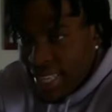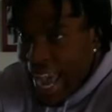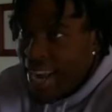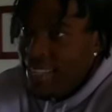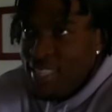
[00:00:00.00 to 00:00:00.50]

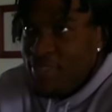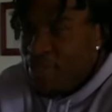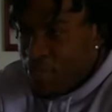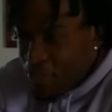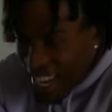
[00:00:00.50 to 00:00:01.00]
Dad is these
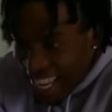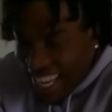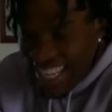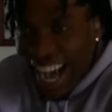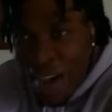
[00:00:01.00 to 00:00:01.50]

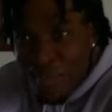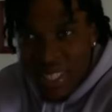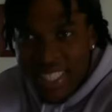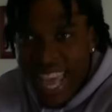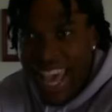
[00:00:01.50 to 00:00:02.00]
freaking
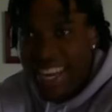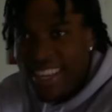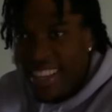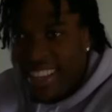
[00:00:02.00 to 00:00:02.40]
comments, Dad.